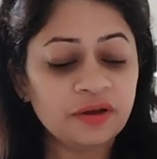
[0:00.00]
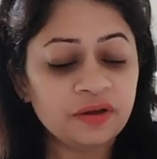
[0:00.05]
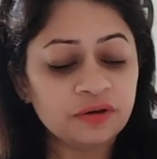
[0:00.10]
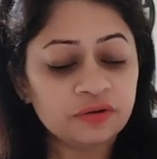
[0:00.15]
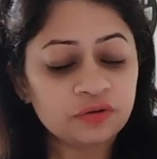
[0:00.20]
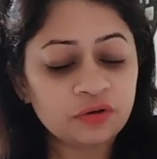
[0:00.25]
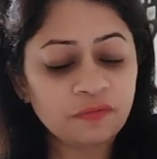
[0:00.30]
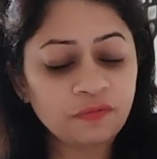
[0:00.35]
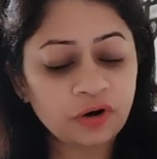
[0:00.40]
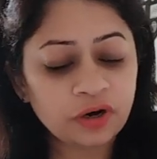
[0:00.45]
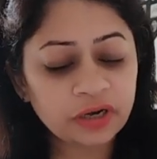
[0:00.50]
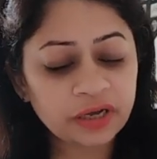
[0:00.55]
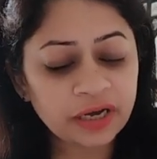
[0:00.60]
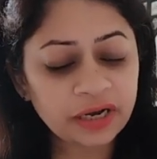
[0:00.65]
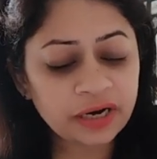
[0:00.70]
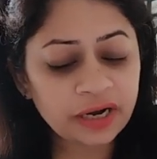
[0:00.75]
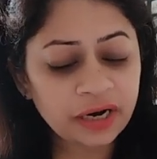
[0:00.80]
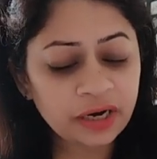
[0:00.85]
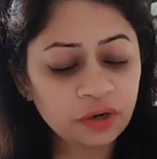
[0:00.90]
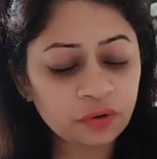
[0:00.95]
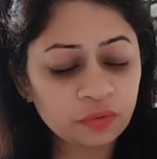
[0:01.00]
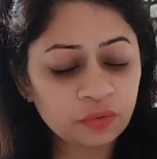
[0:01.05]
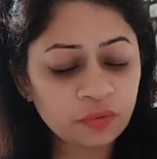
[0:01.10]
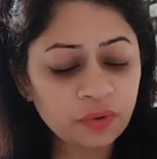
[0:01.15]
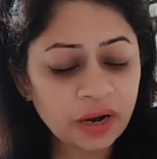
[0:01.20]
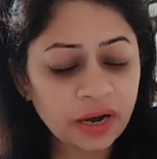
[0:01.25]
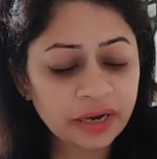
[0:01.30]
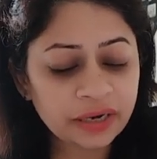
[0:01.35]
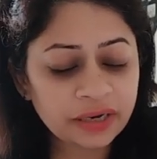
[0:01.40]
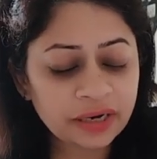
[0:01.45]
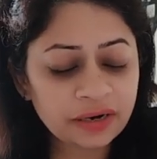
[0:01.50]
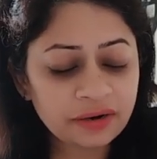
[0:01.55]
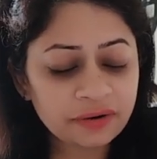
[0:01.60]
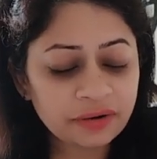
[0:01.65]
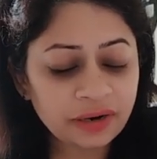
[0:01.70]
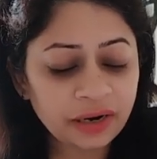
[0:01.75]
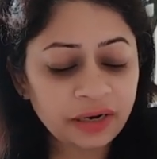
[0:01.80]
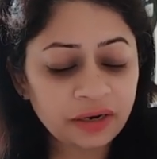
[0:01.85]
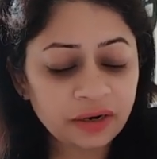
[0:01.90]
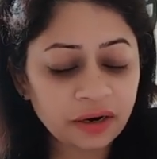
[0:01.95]
So what can I do? I can
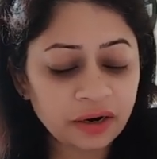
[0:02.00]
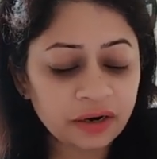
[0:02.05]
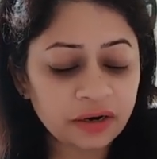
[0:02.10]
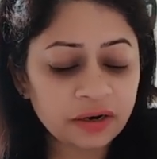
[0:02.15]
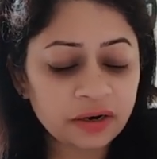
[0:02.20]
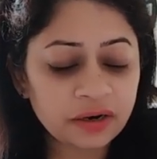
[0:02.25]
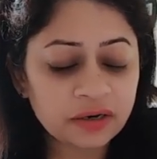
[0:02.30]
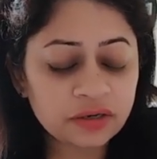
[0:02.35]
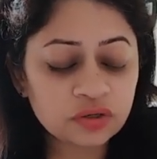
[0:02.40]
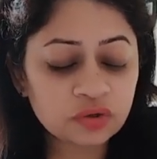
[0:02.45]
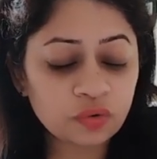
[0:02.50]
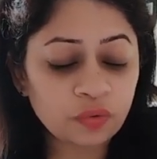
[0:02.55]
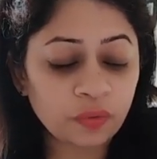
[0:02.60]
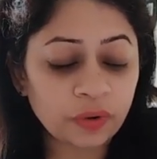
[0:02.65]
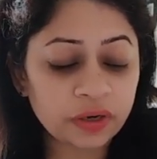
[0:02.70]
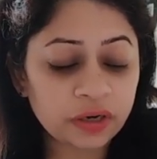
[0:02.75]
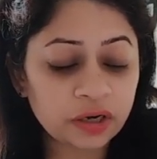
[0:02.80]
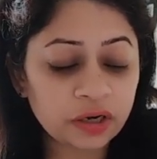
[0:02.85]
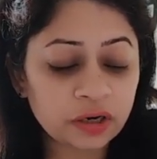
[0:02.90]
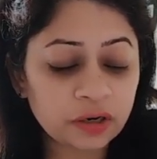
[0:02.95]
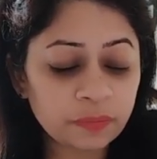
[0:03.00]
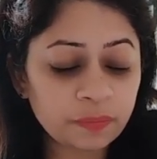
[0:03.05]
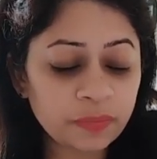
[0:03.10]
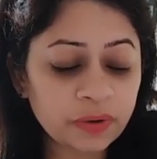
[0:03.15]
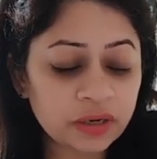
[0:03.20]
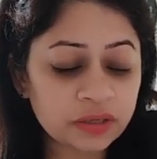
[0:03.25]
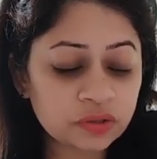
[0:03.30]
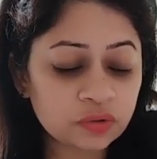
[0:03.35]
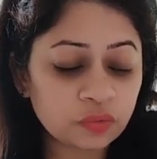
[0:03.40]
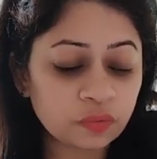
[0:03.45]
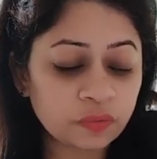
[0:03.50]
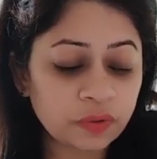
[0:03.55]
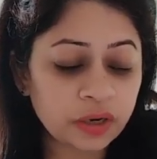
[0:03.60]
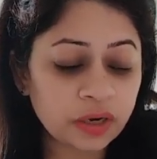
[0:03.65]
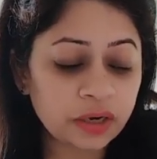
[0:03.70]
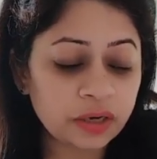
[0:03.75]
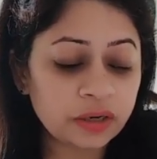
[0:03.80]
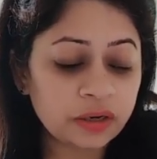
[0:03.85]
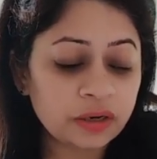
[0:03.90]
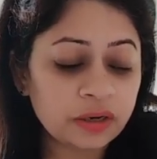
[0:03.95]
write 100 square plus
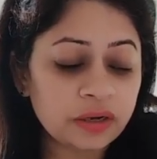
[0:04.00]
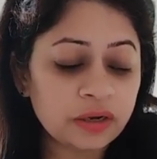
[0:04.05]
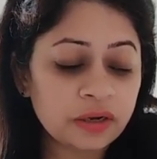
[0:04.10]
1